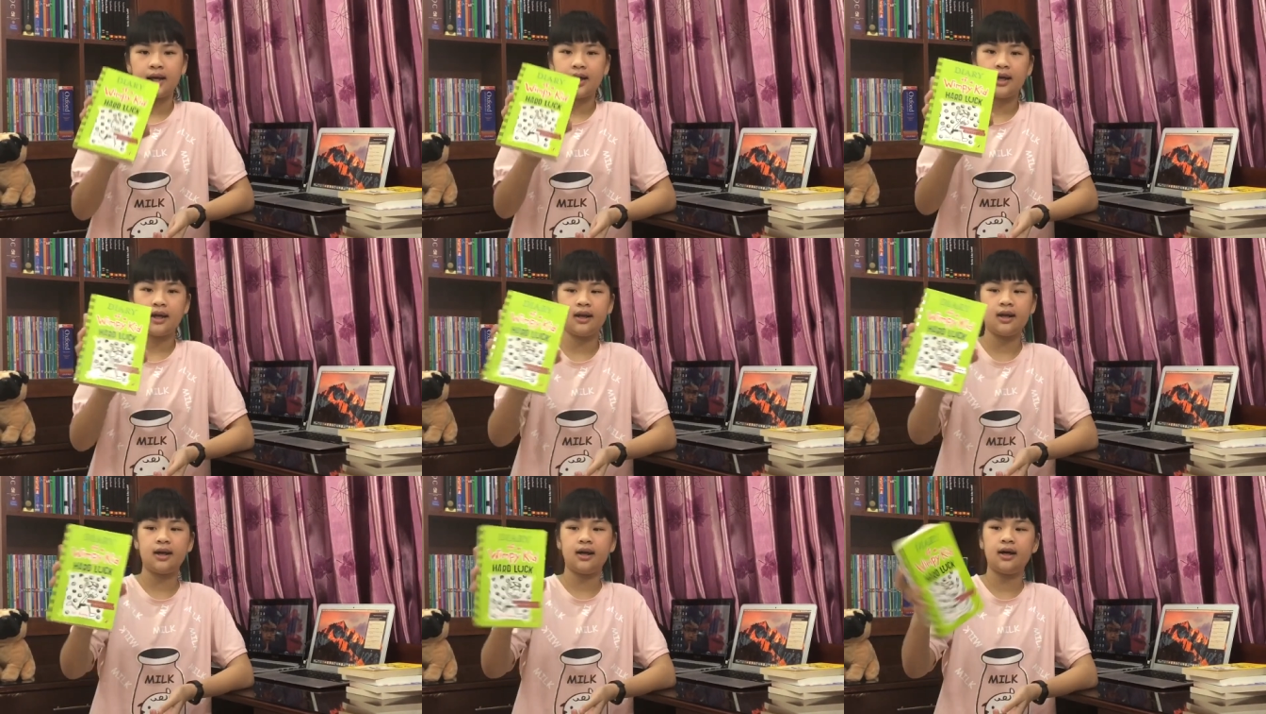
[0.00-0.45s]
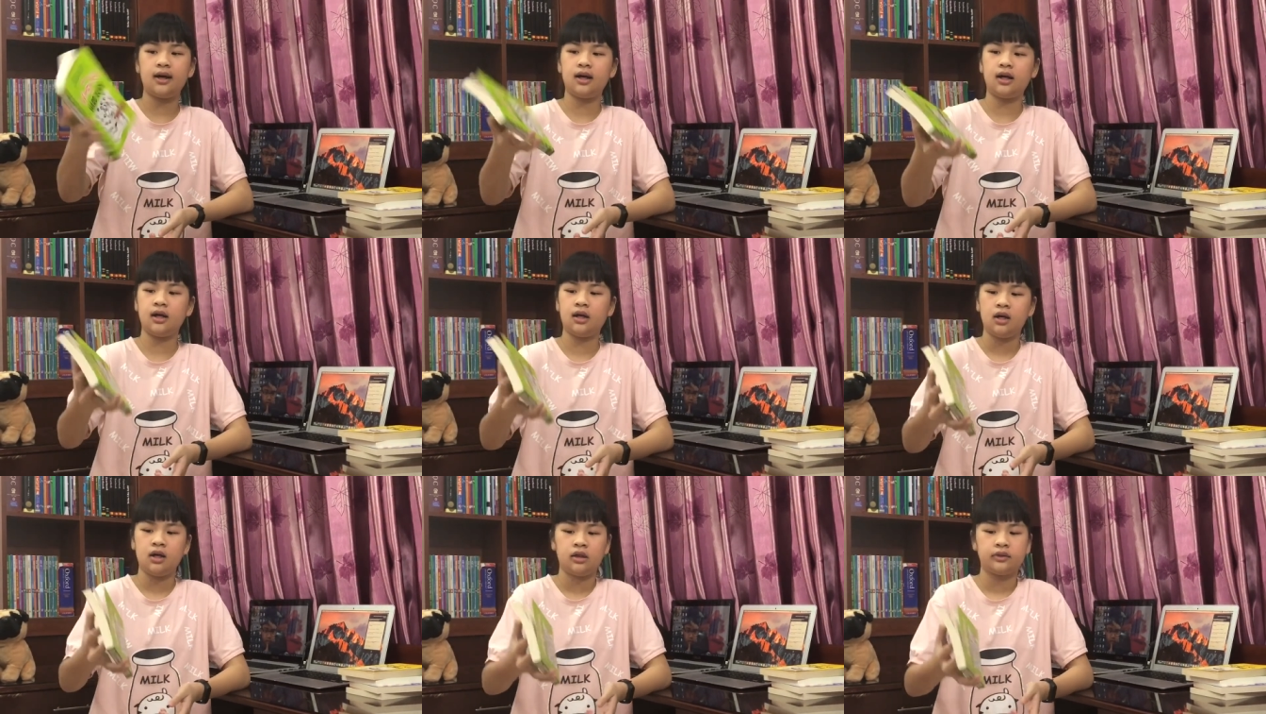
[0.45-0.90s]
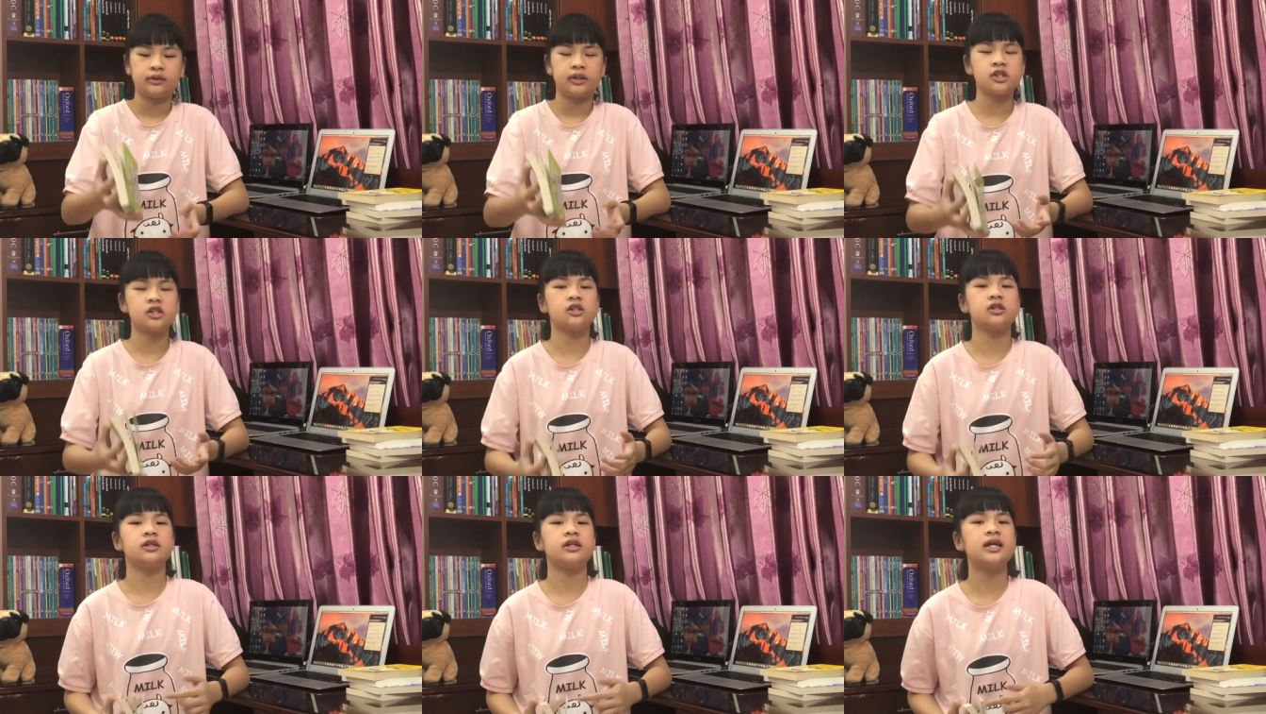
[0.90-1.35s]
and
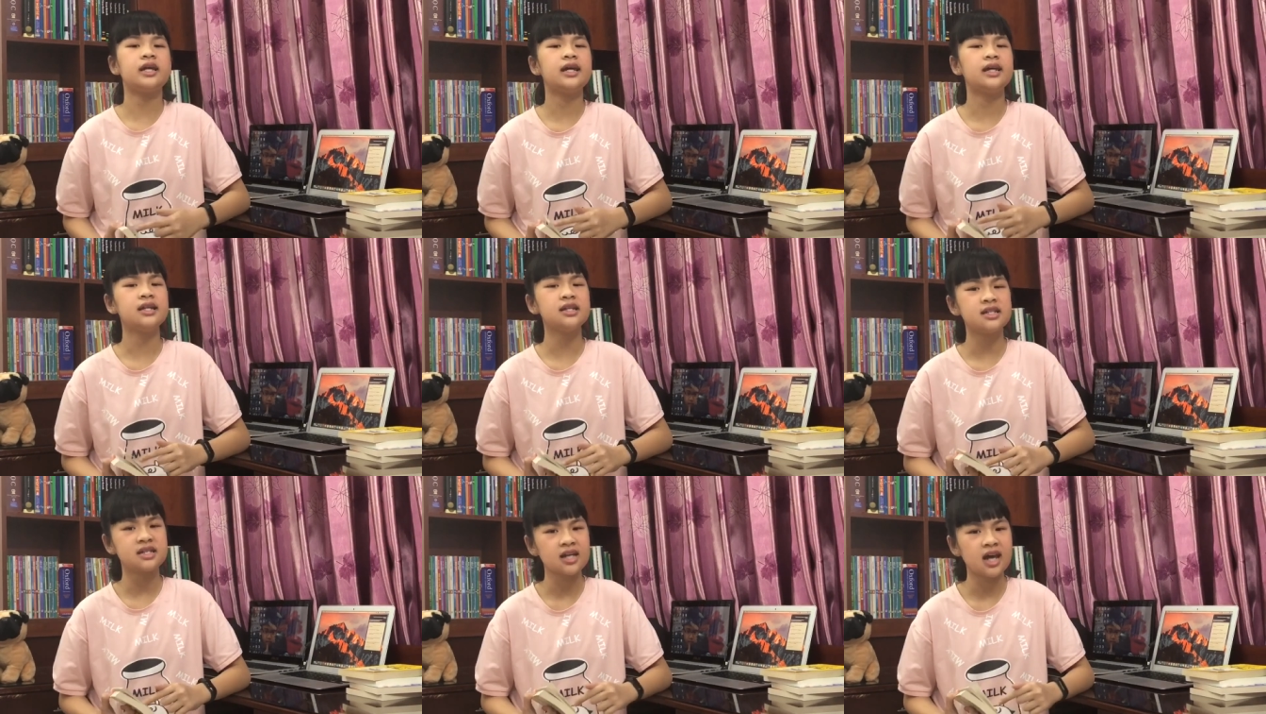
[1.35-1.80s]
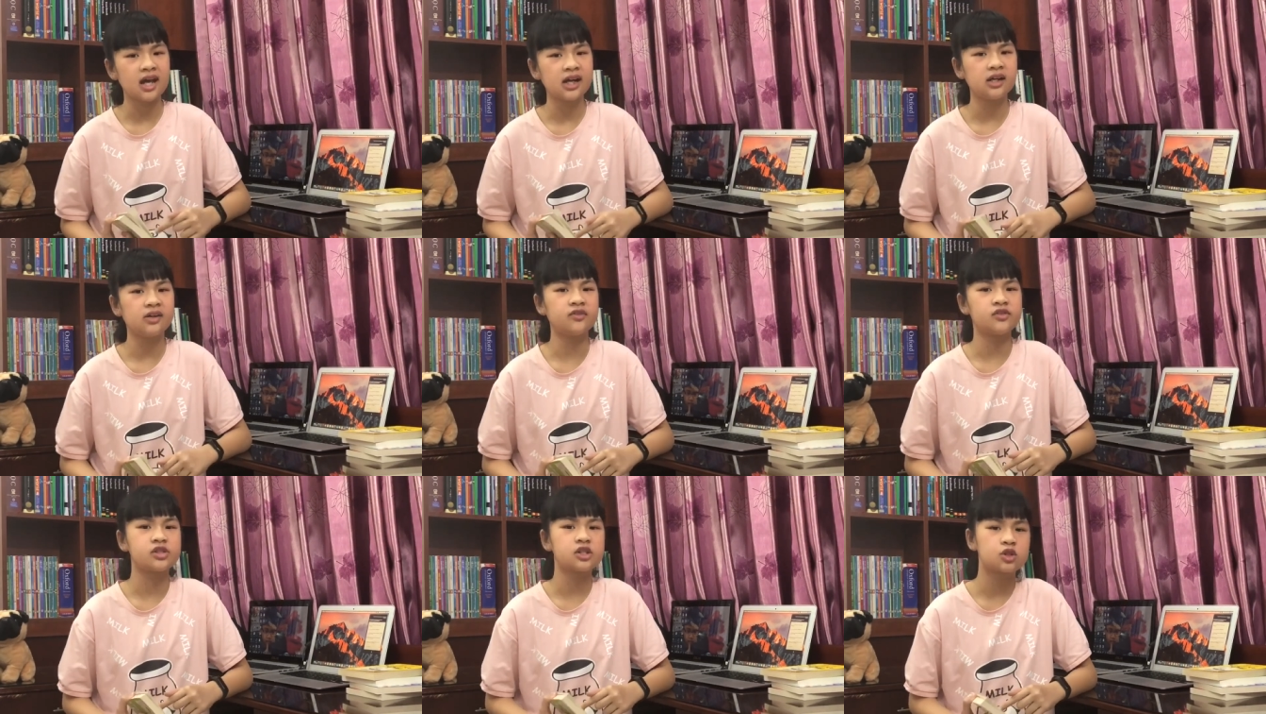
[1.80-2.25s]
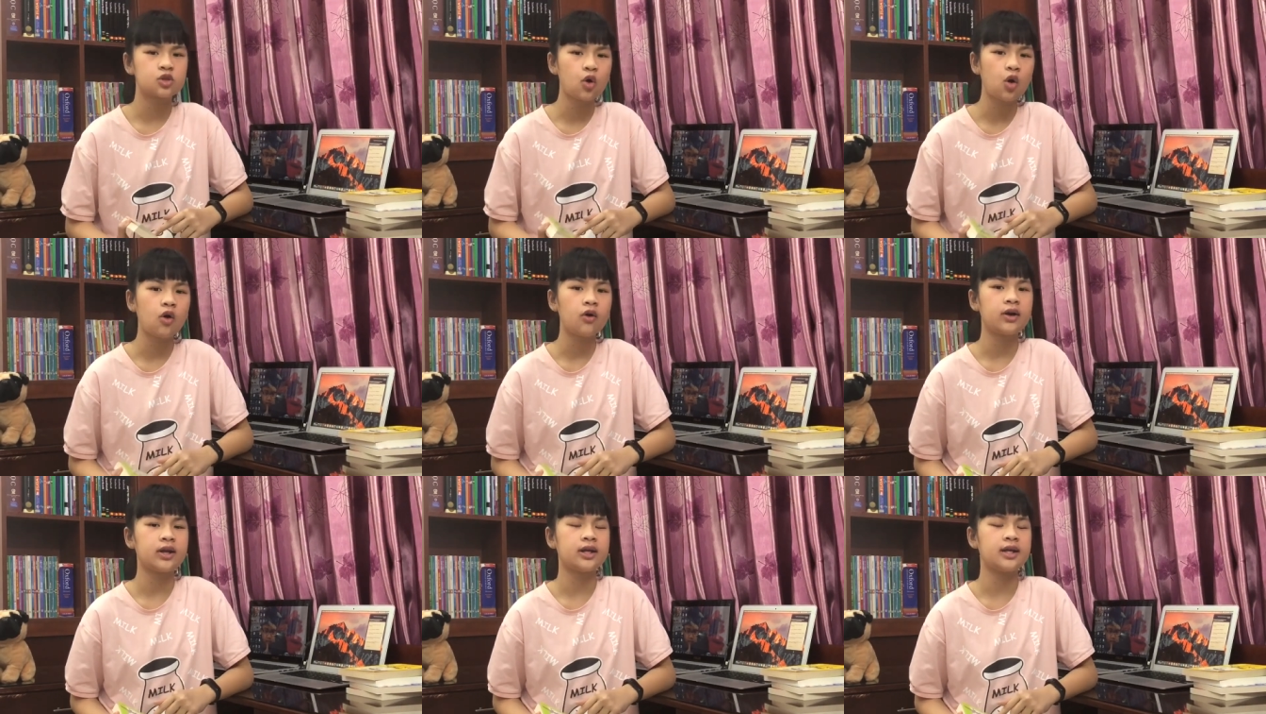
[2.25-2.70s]
the, the inside of a
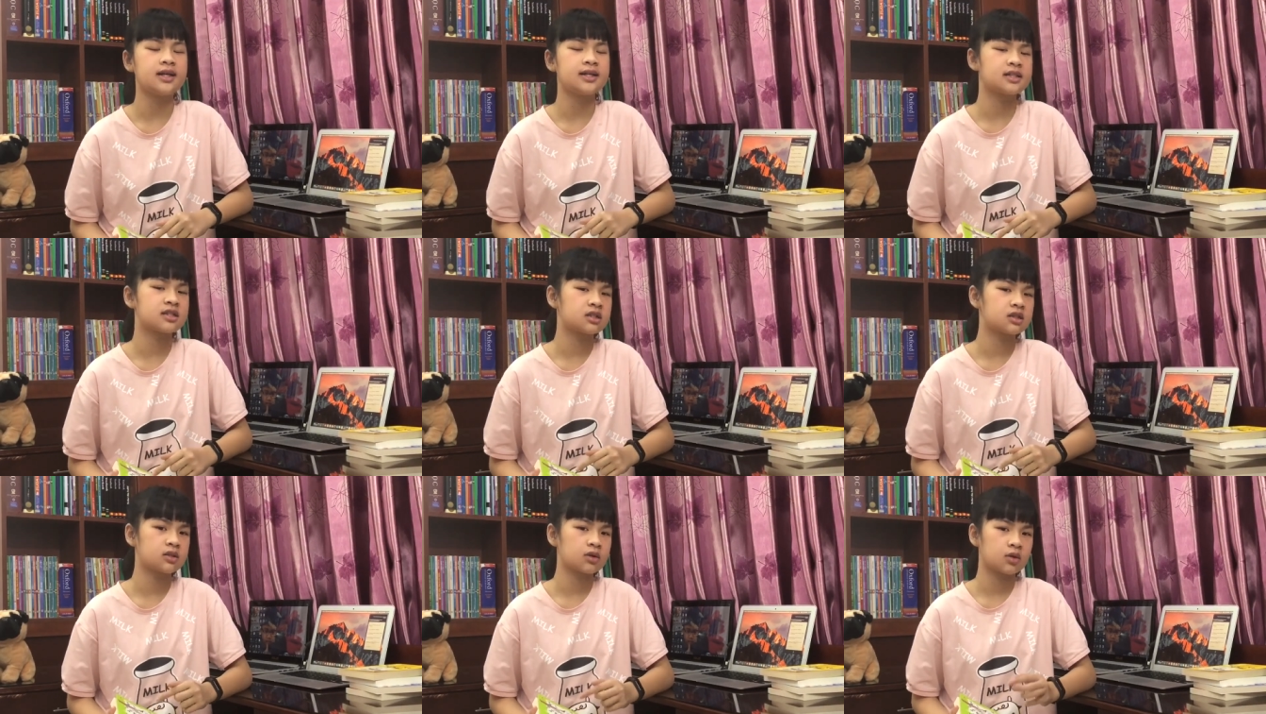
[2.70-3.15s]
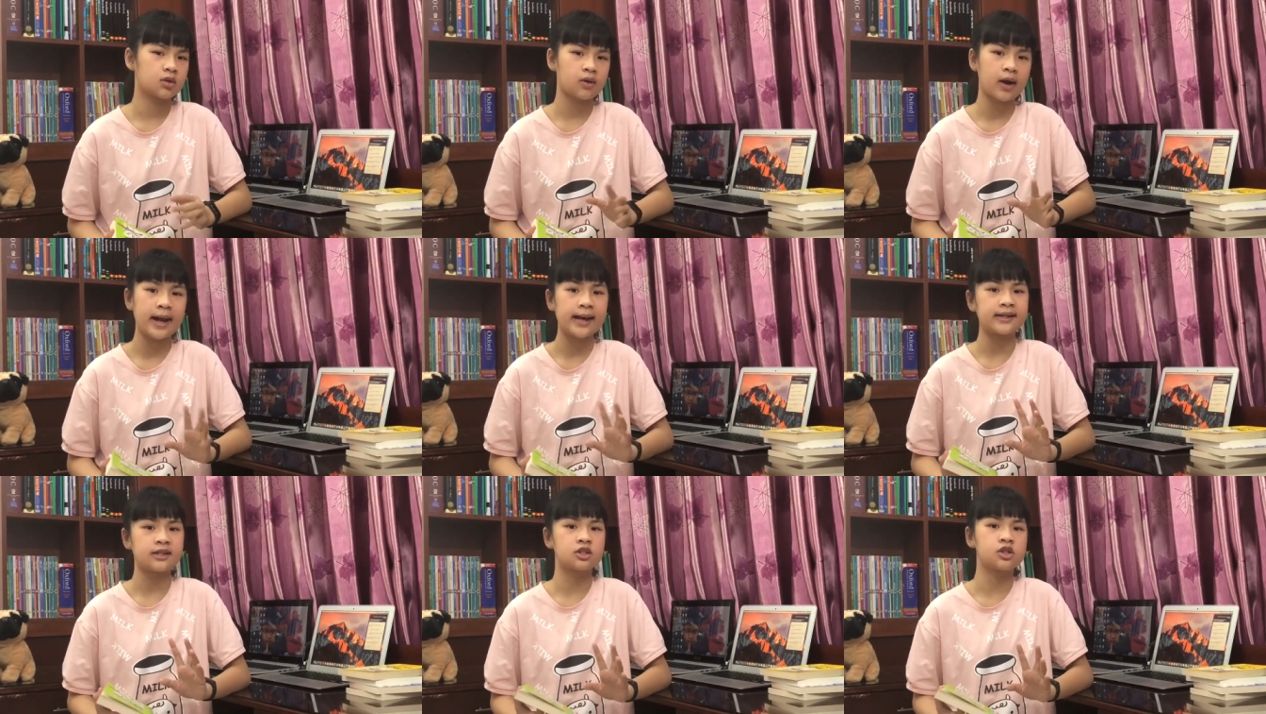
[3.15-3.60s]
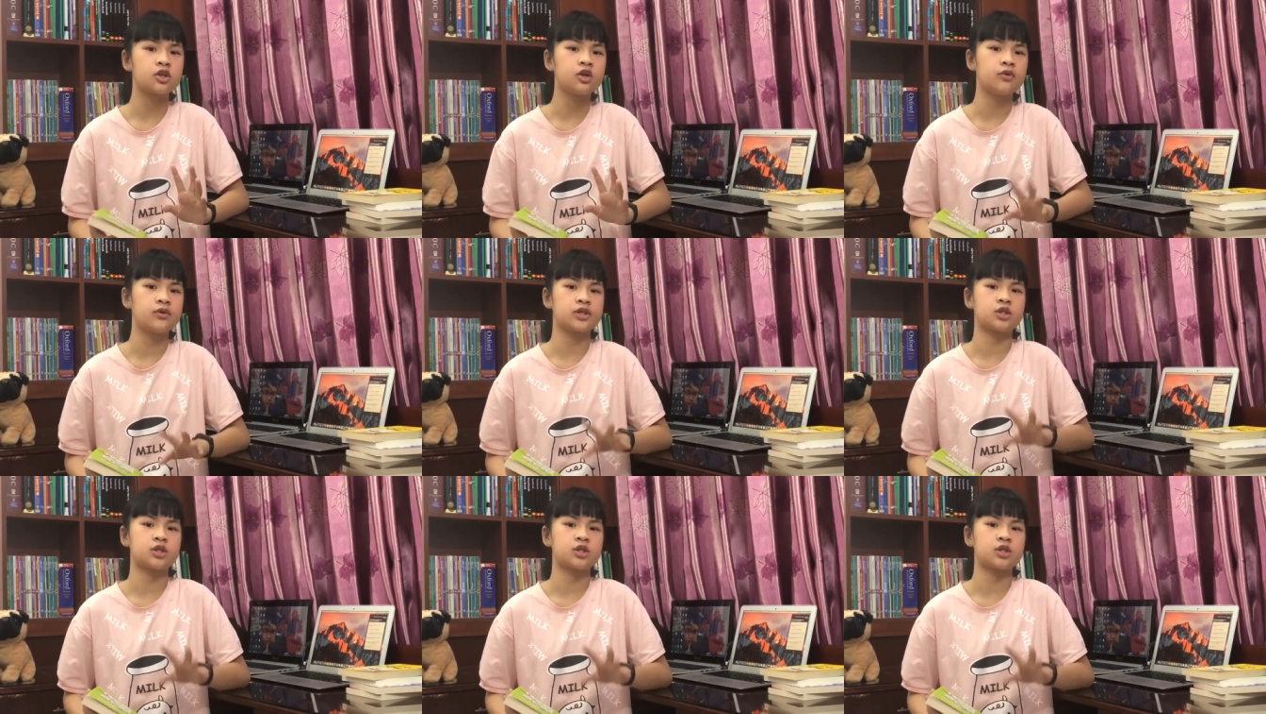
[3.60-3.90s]
story is great too.